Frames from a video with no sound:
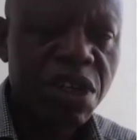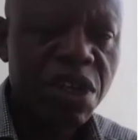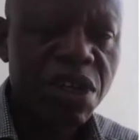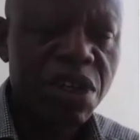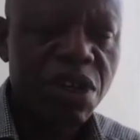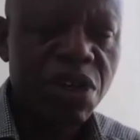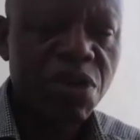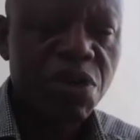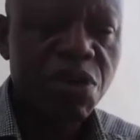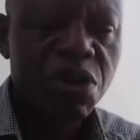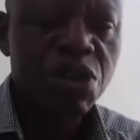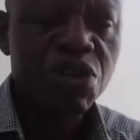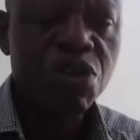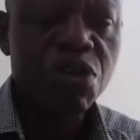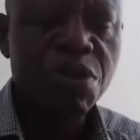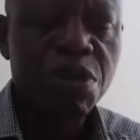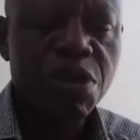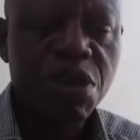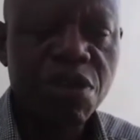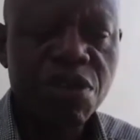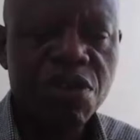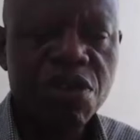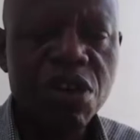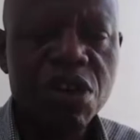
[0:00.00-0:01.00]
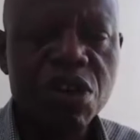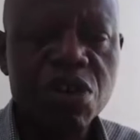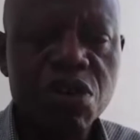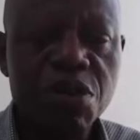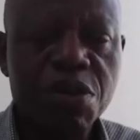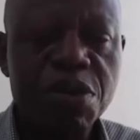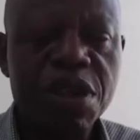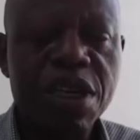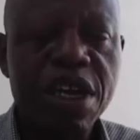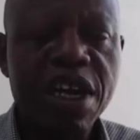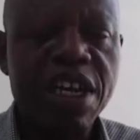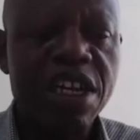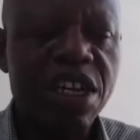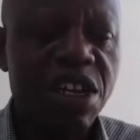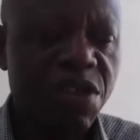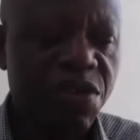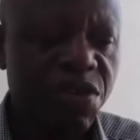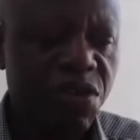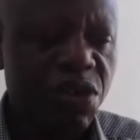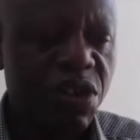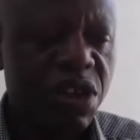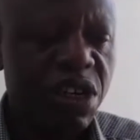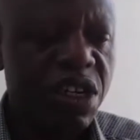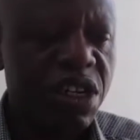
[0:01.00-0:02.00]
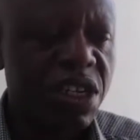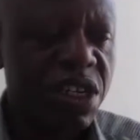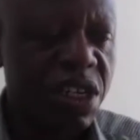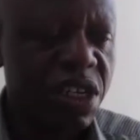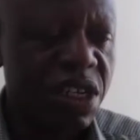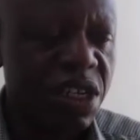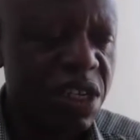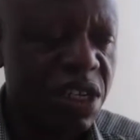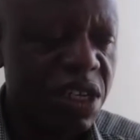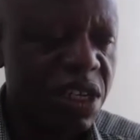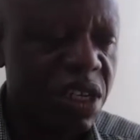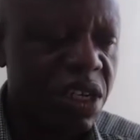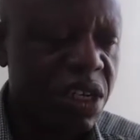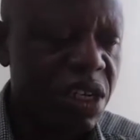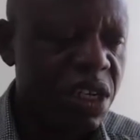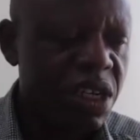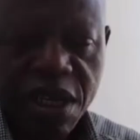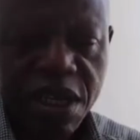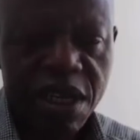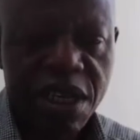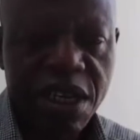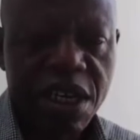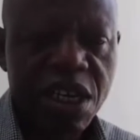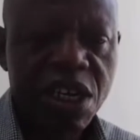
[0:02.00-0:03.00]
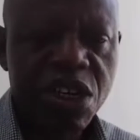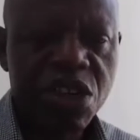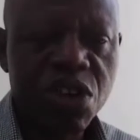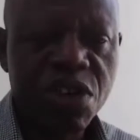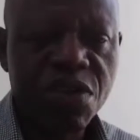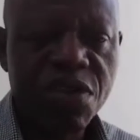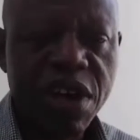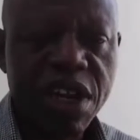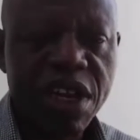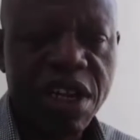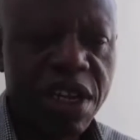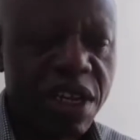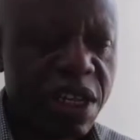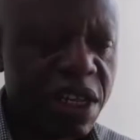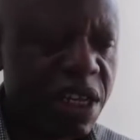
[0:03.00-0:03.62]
which will be, of course, will be an inflow in this case. In the case of an